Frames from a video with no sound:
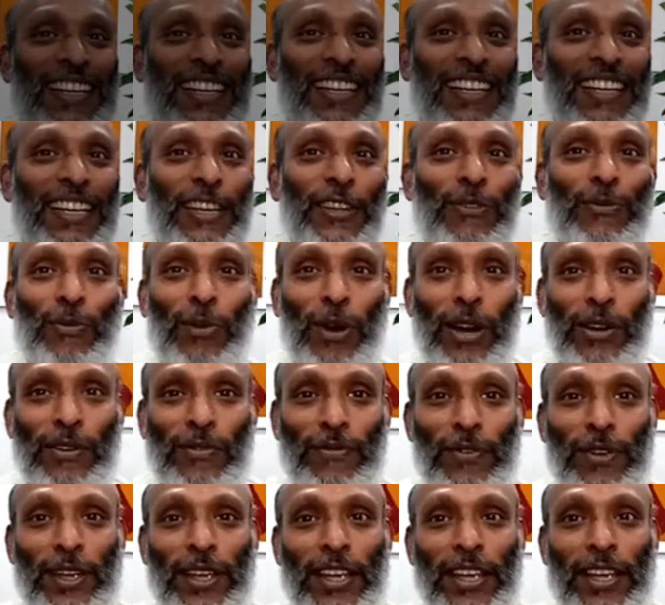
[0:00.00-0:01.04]
In one
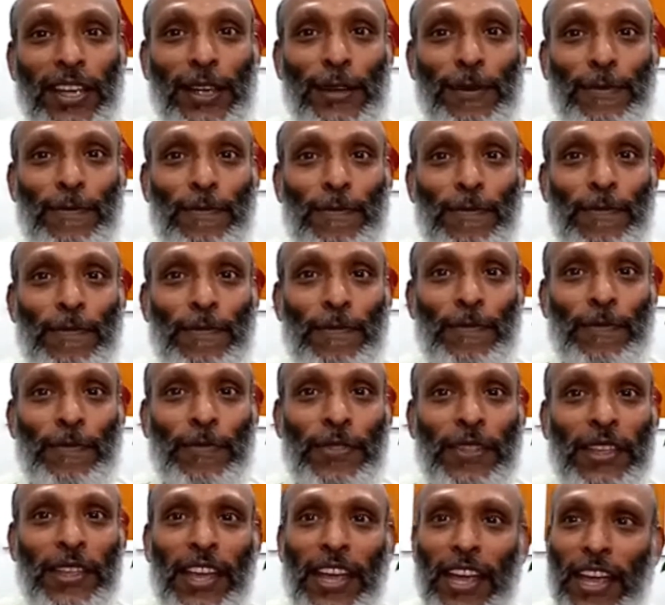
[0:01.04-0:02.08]
way,
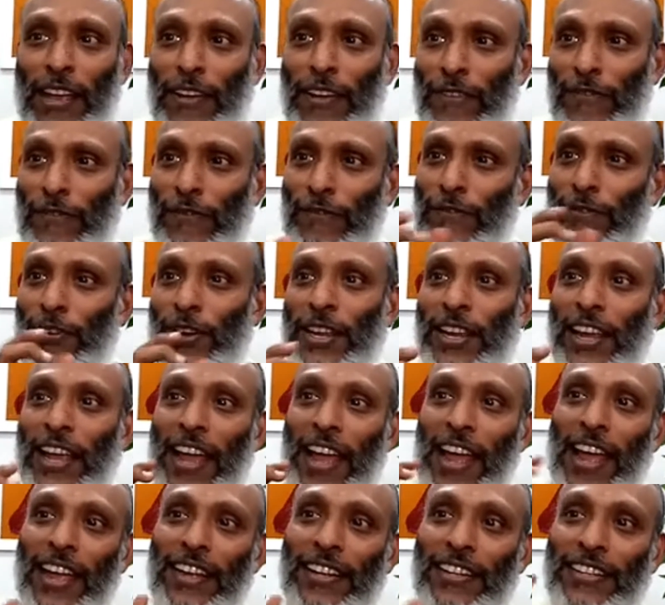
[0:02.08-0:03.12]
every
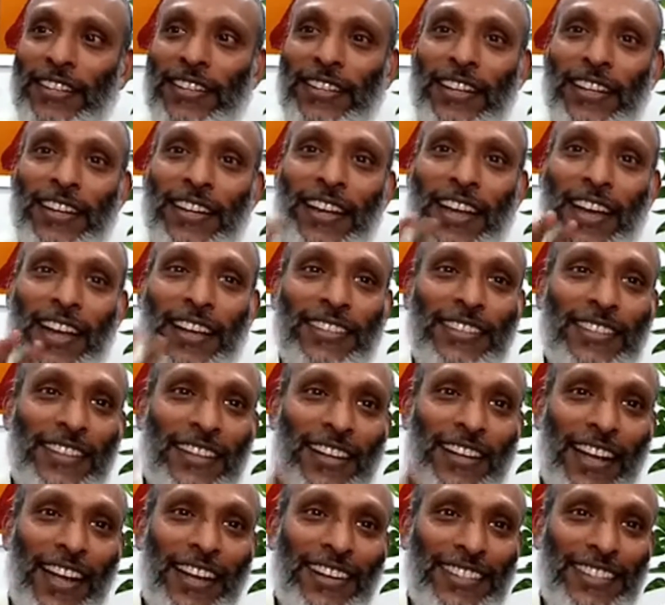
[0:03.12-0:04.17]
action has
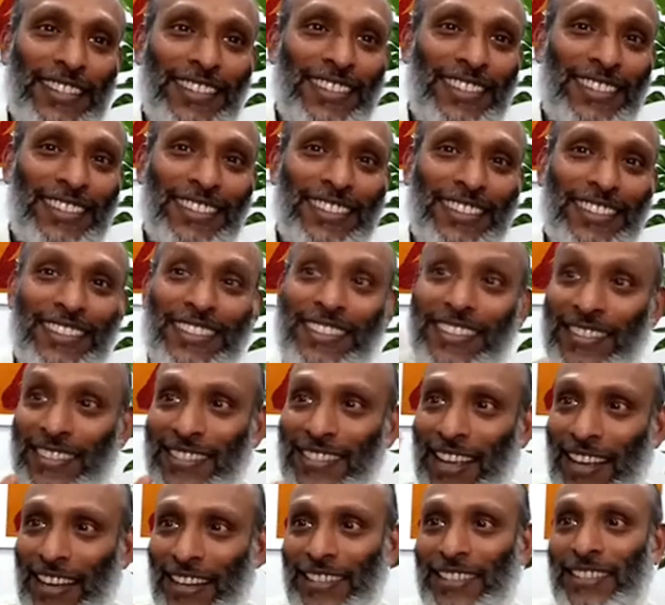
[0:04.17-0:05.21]
reaction. This is
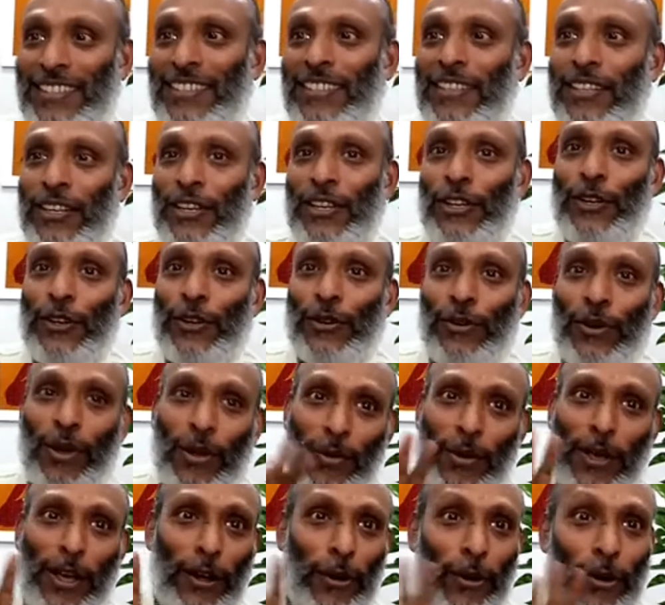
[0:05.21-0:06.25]
science. Today
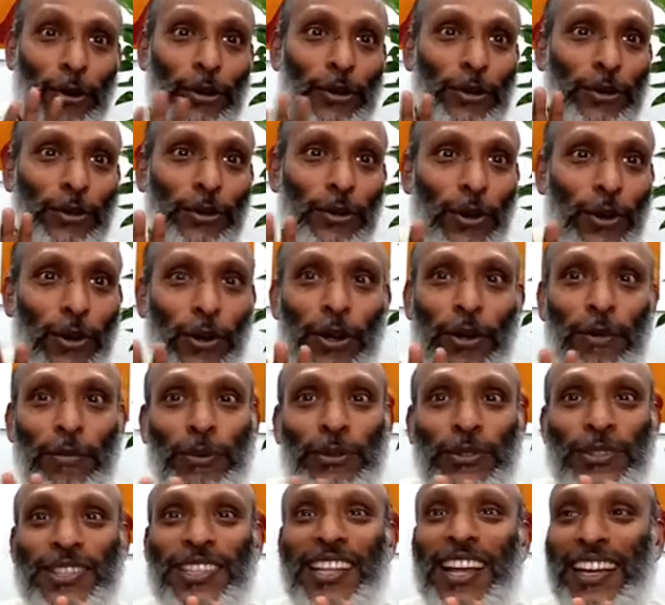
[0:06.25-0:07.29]
we are going to talk
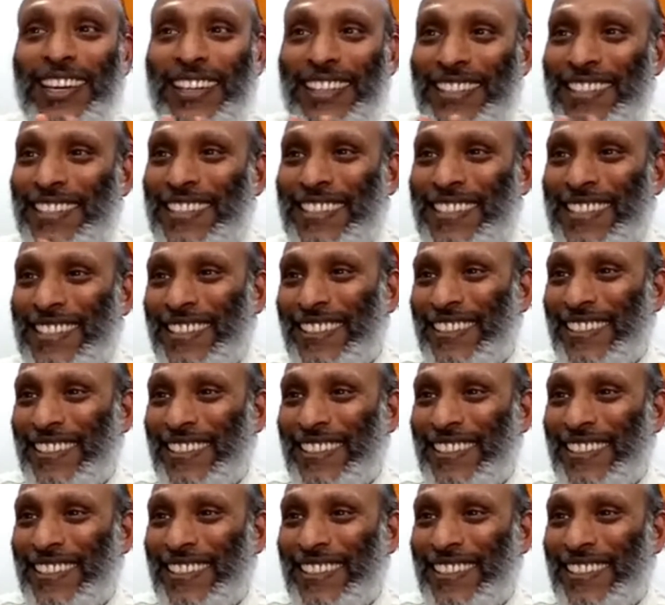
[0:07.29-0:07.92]
about science.